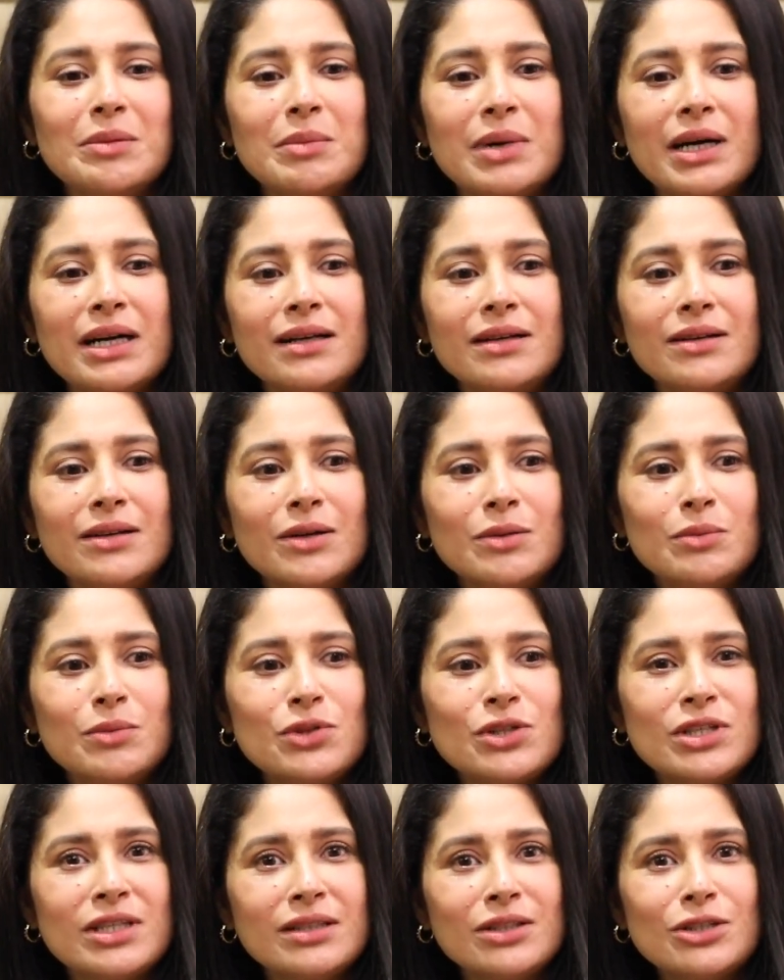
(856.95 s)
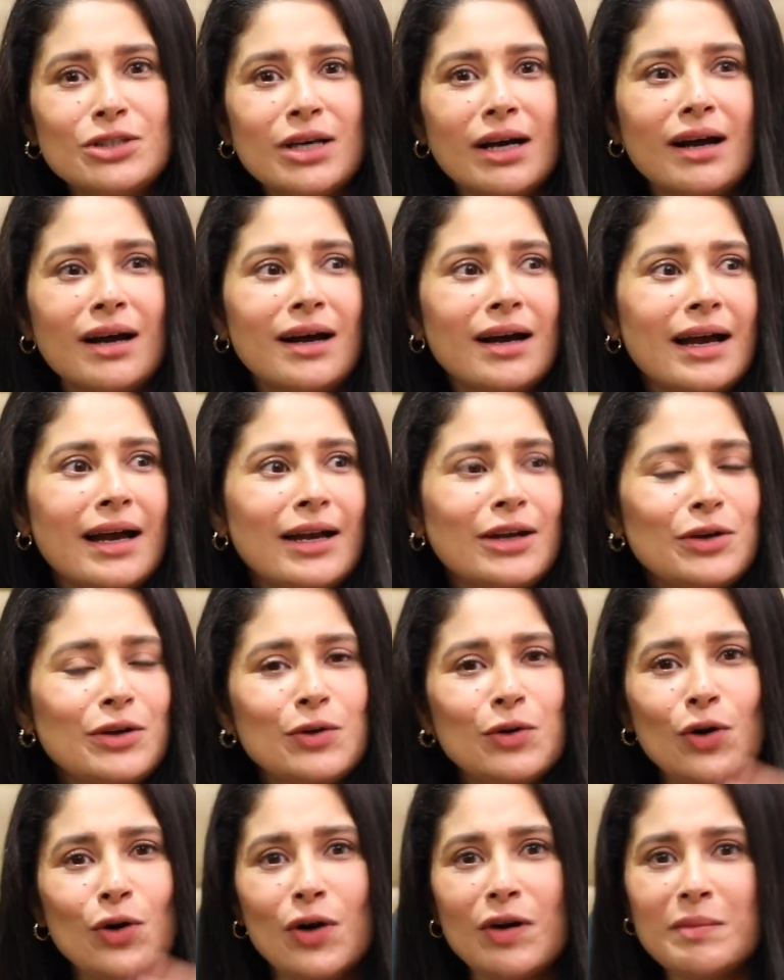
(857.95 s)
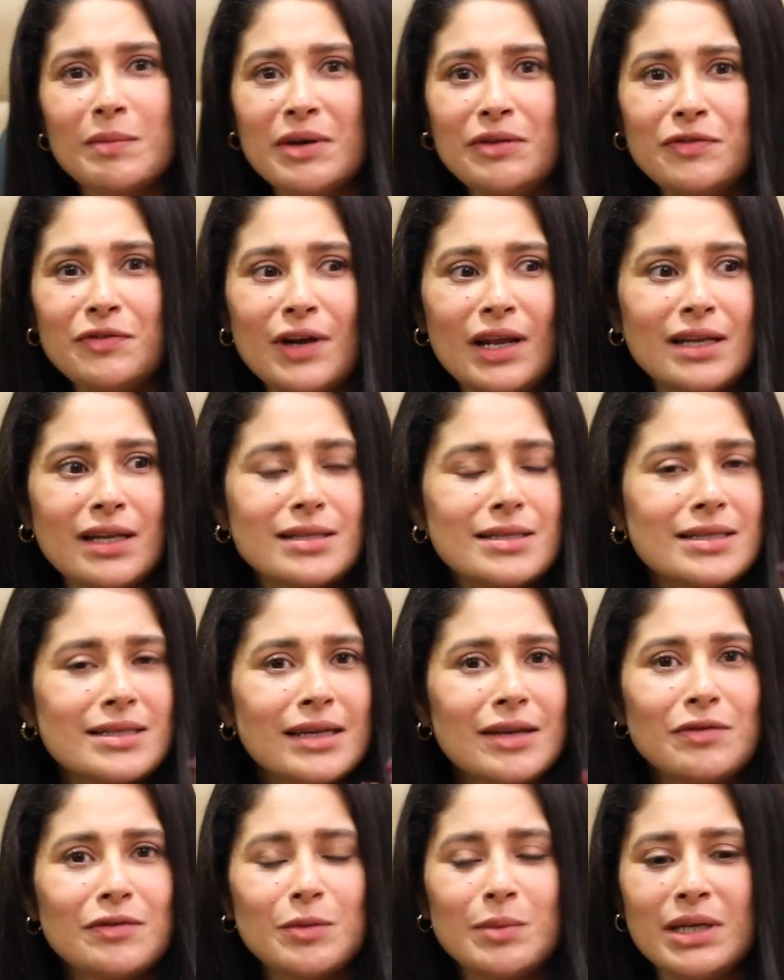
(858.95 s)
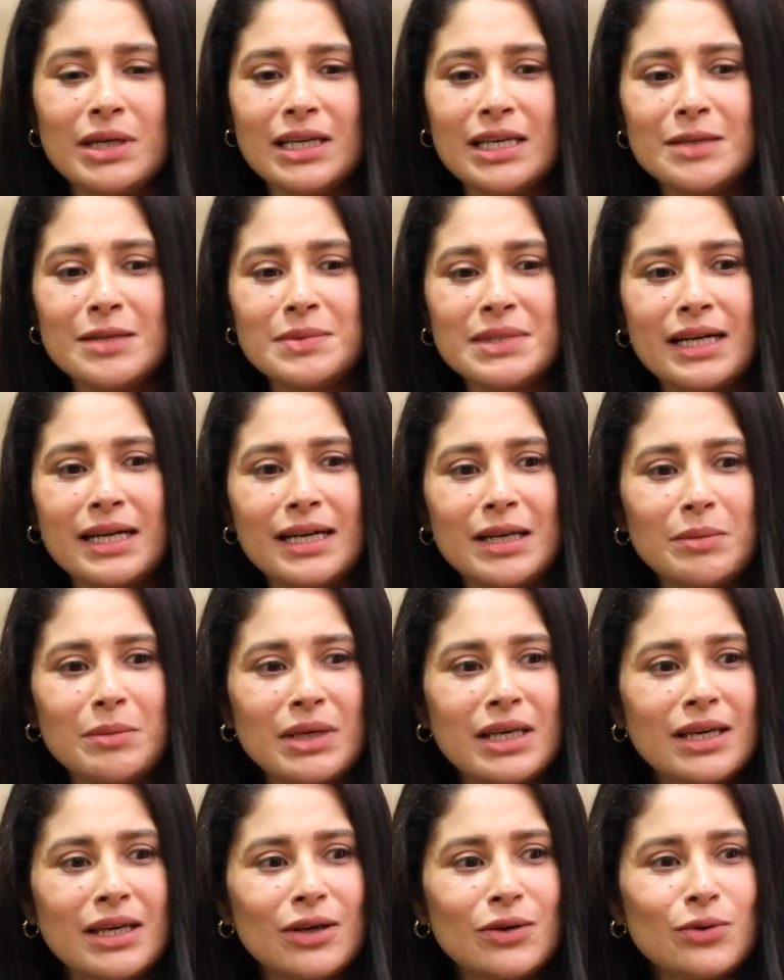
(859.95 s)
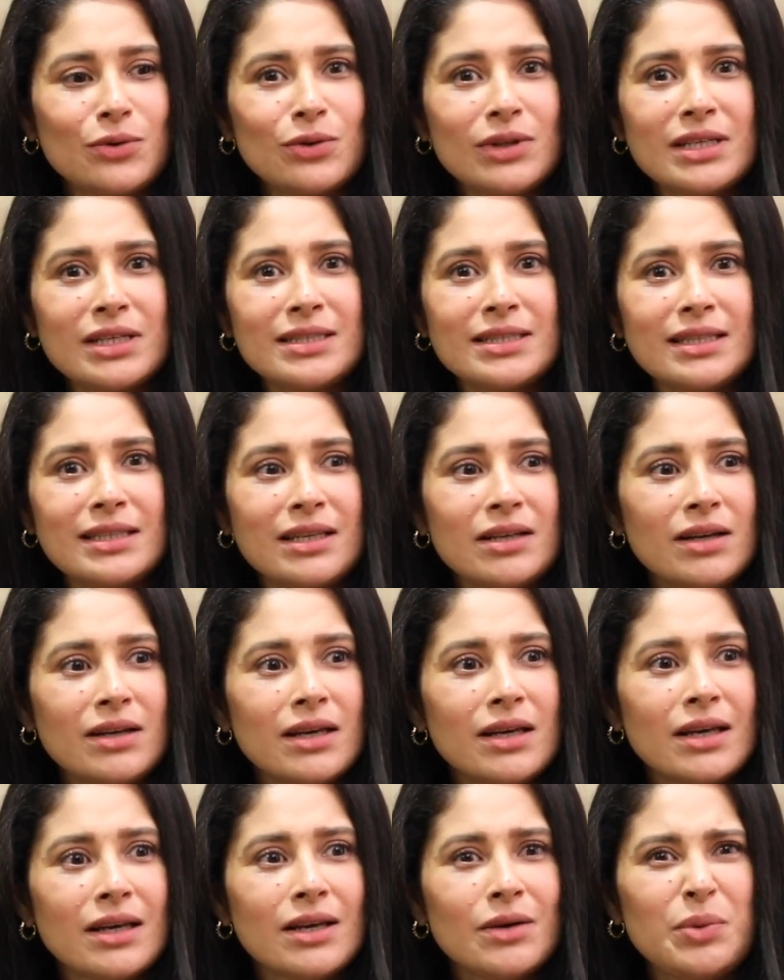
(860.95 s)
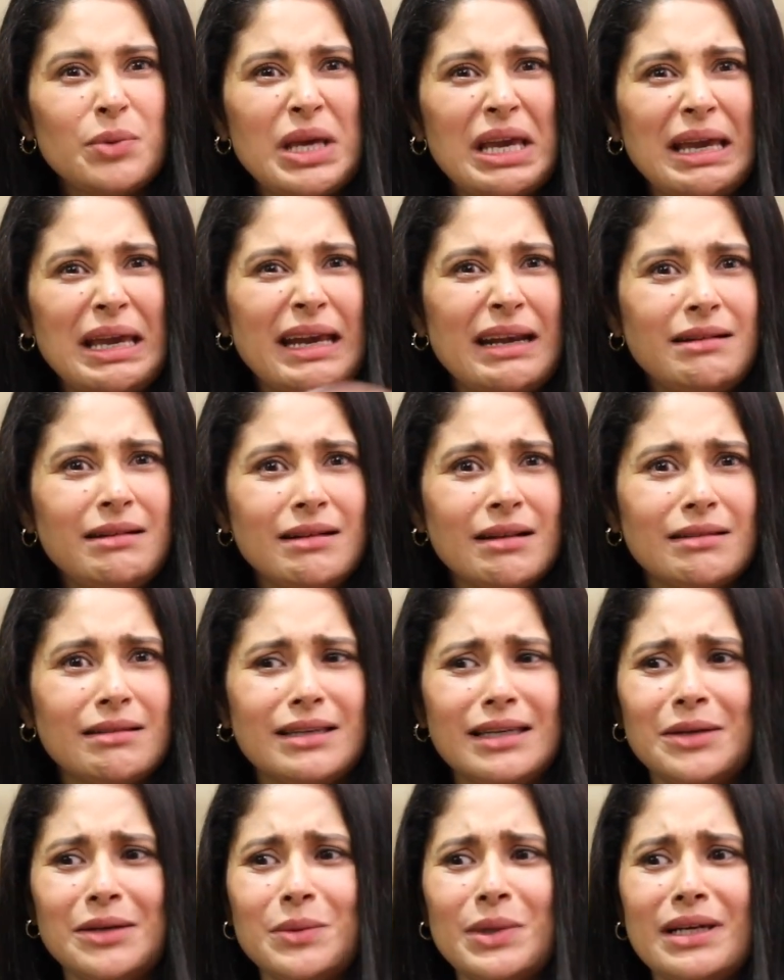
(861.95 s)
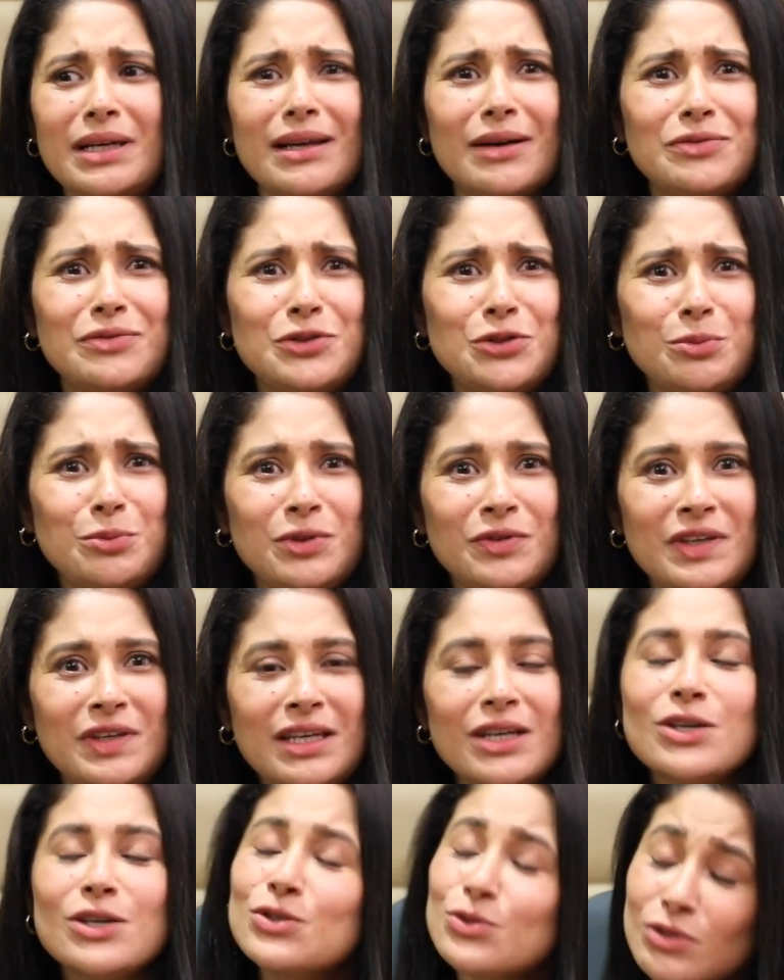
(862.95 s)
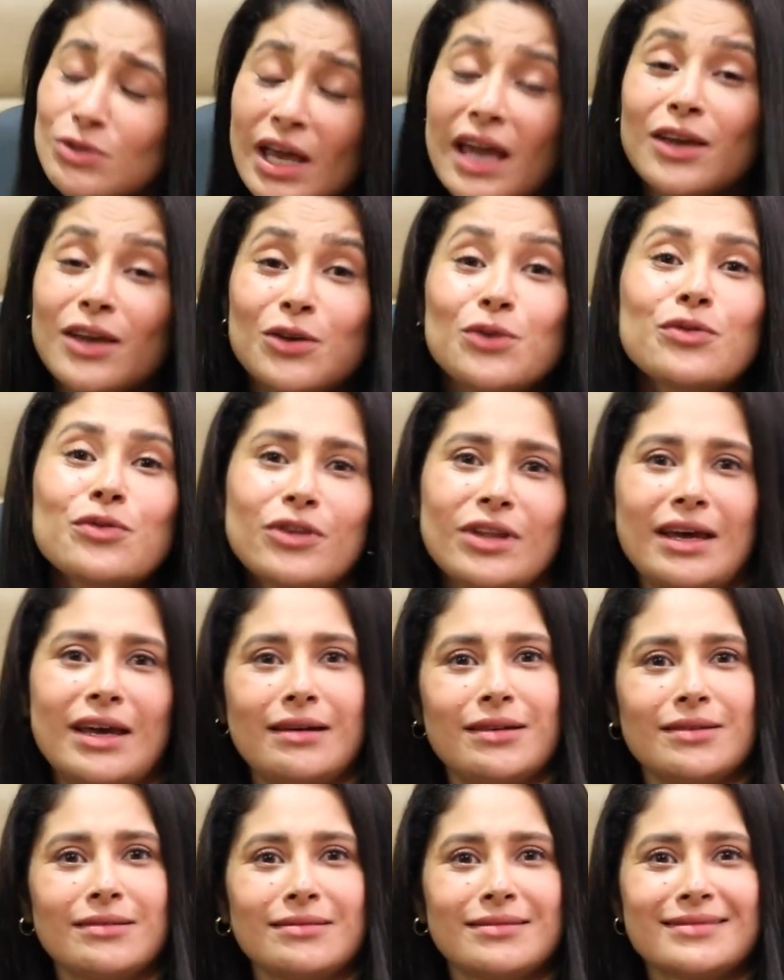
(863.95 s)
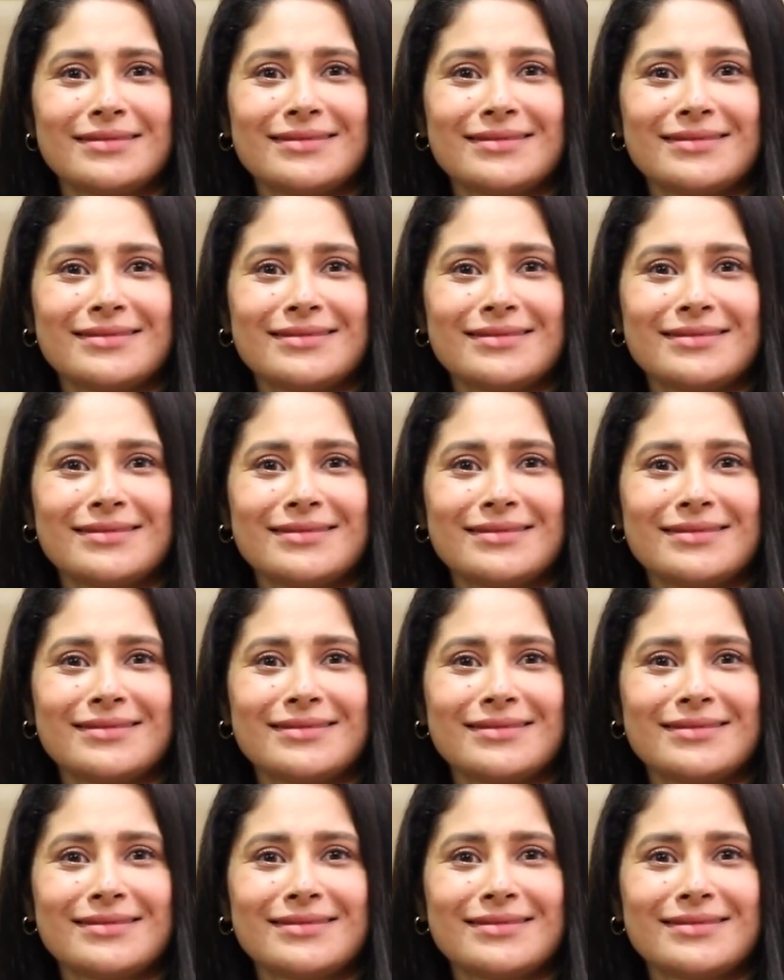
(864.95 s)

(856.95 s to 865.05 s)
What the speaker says: But mujhe Disha and you know, a lot of my friends and everybody keep sending me, ke, you know, they say that we hate Nandini, we love Shubhaavi. So thank you for that.